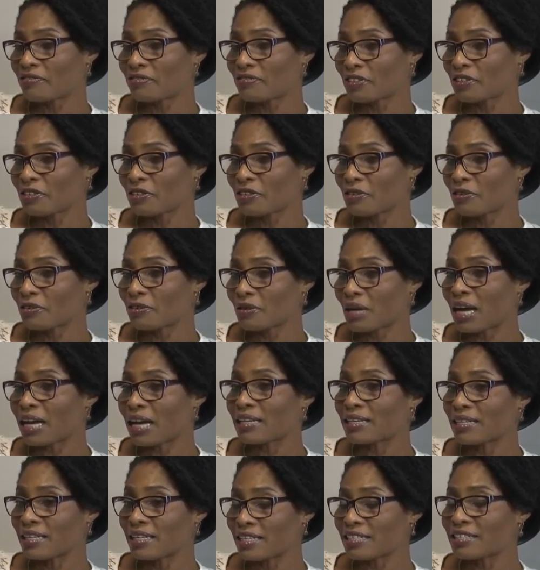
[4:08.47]
you know,
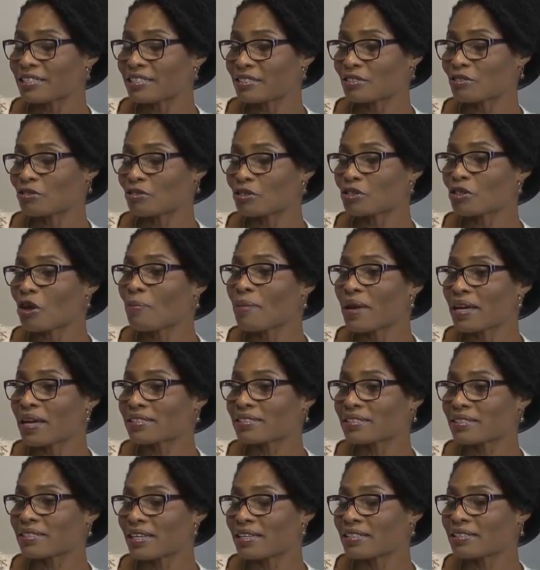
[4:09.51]
at least to some
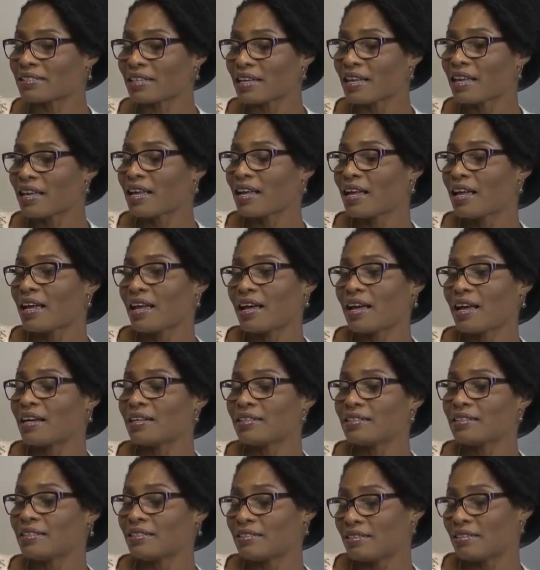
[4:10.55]
extent,
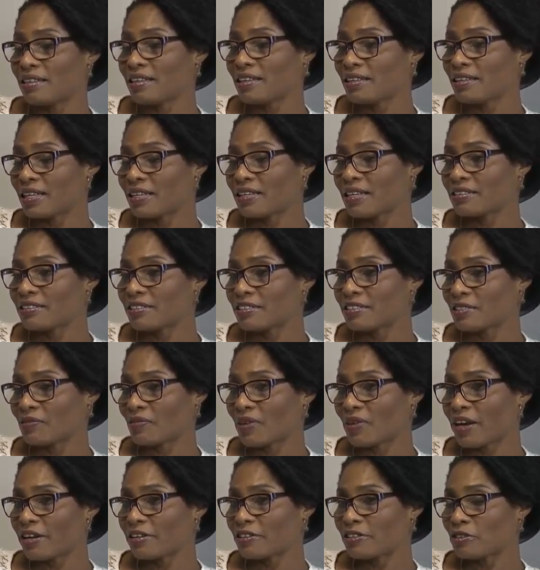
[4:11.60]
and they think that that is
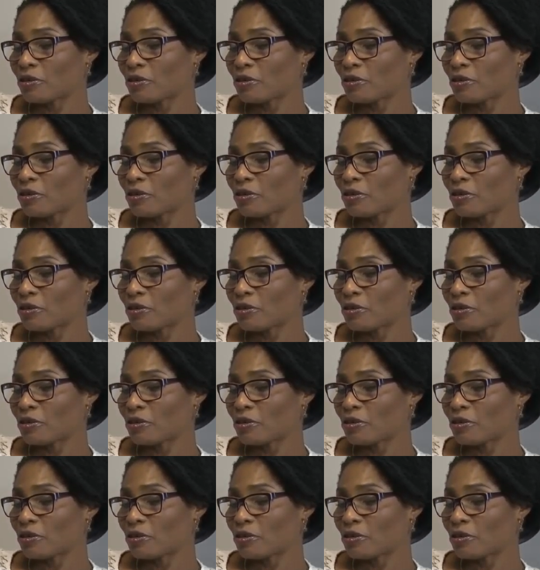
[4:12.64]
fine.